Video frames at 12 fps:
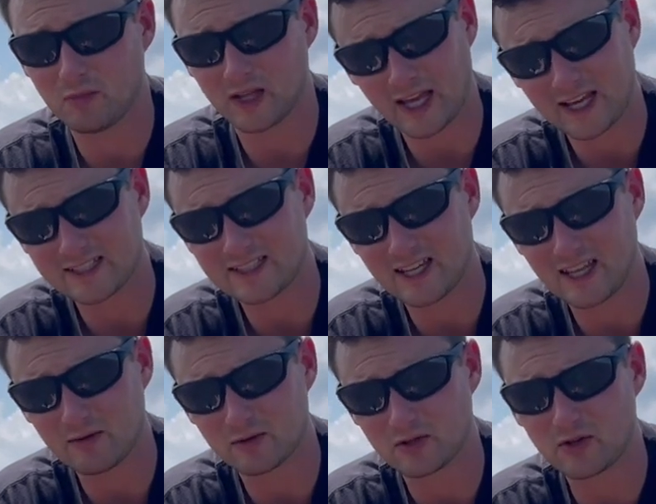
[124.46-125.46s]
But like I said, that
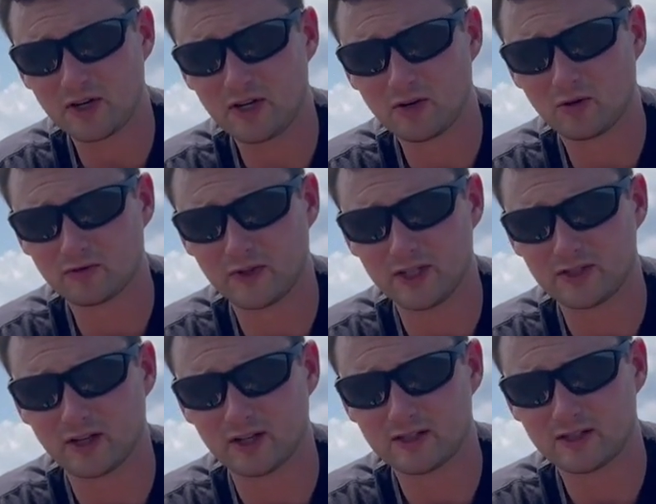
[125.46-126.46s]
was 30-year-old
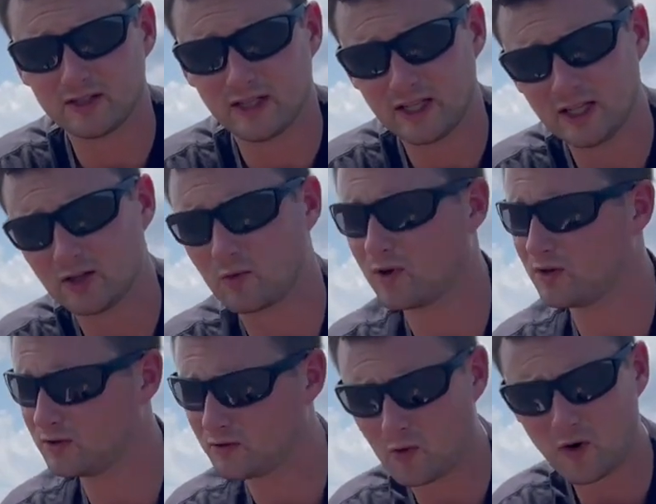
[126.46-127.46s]
research. And in the
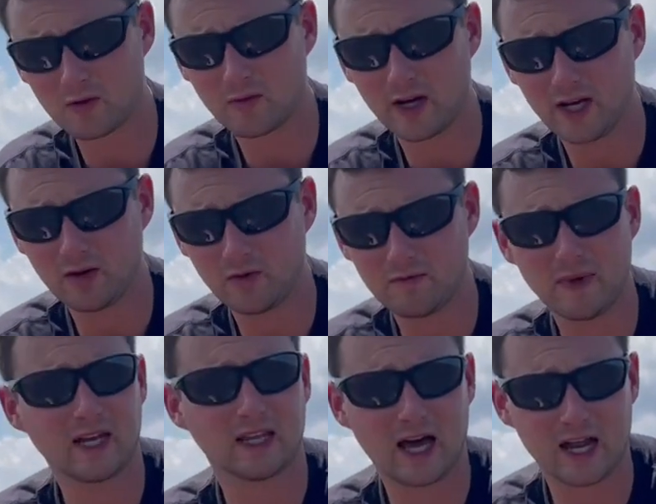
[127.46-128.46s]
world of corn breeding, we've
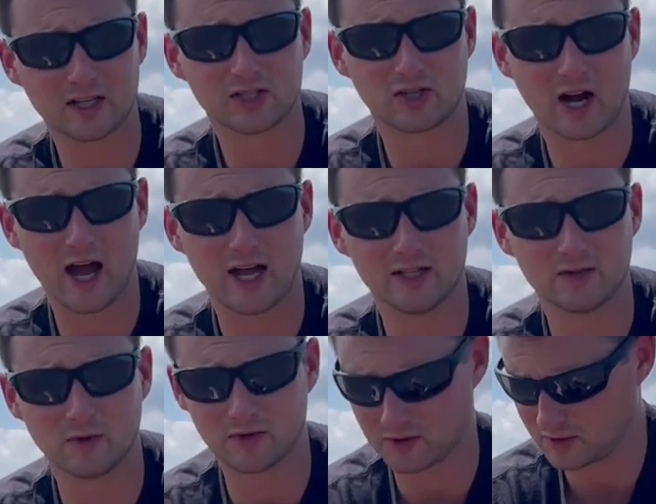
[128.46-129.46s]
made a lot of strides
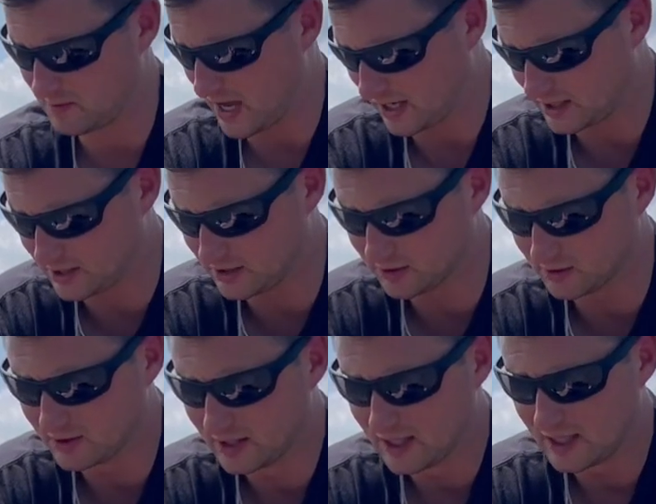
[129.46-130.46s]
with respect to
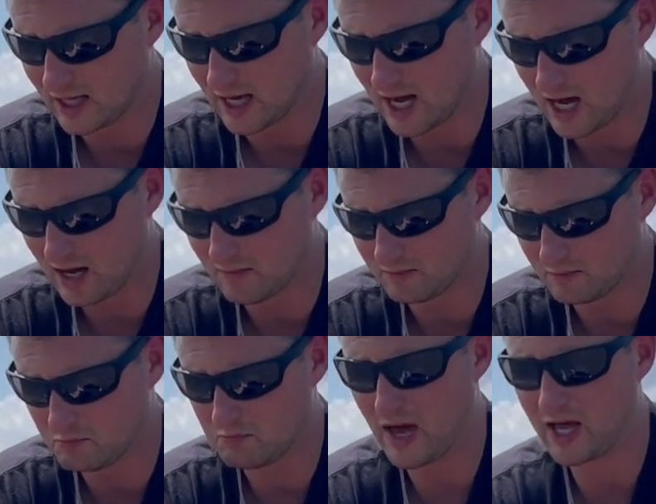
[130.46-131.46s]

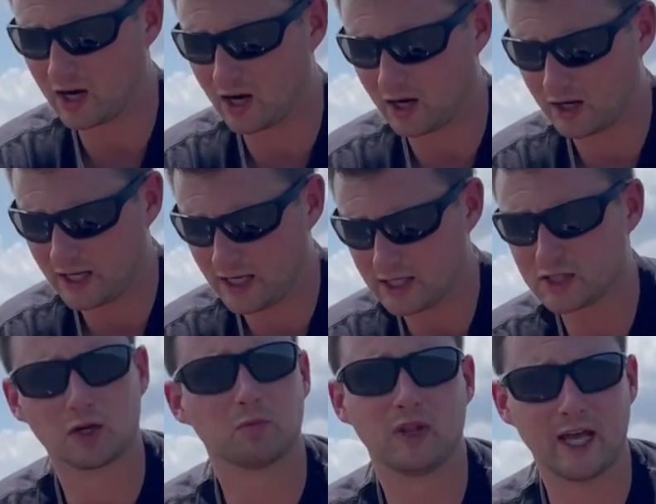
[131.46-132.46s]
better
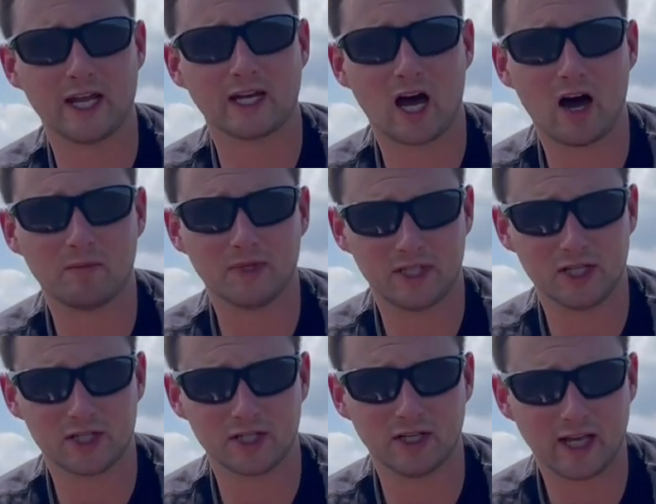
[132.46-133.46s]
interplant
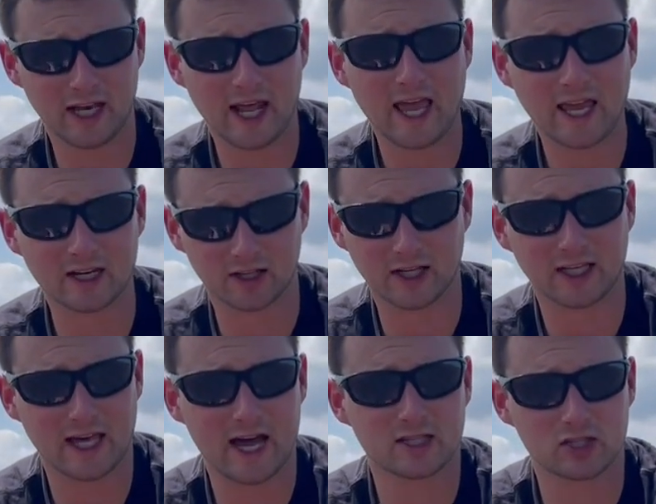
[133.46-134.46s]
competition and handling
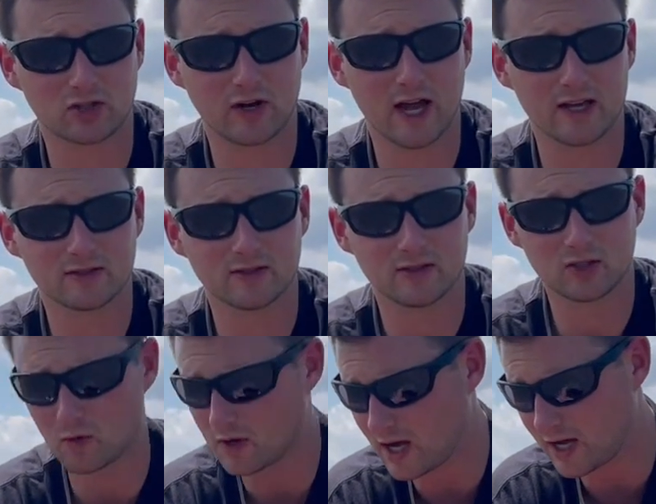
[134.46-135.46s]
that stress.
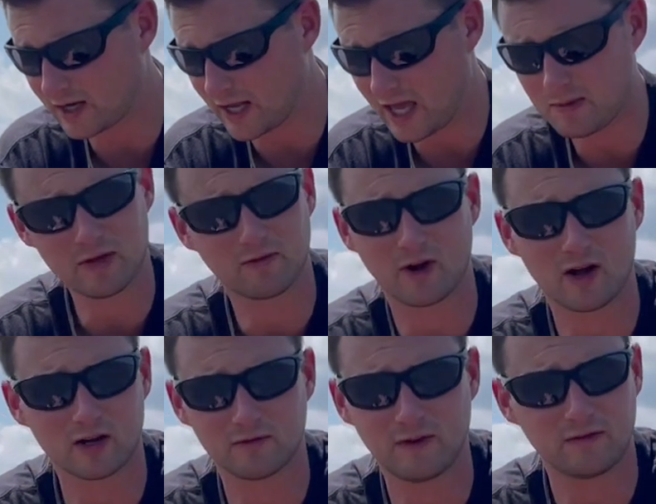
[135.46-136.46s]
So we're not aiming for
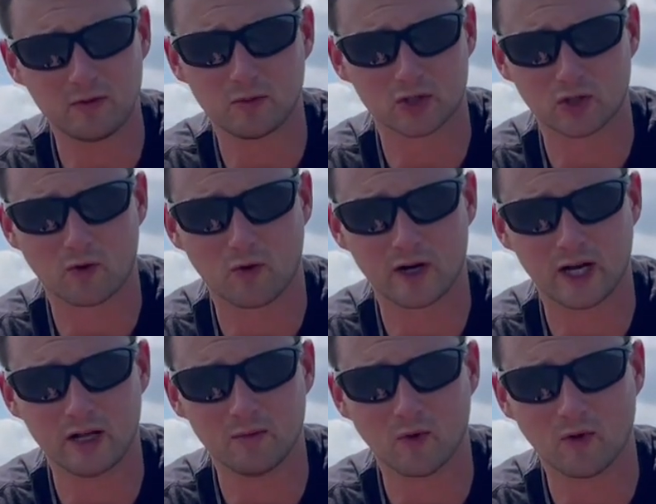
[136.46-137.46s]
150 bushel corn
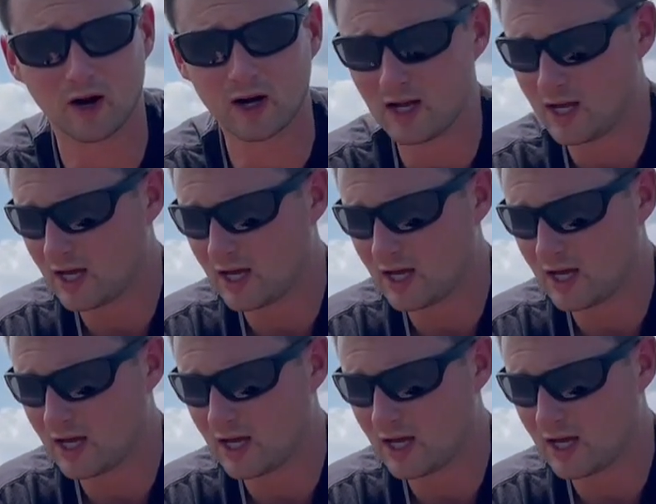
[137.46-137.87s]
anymore.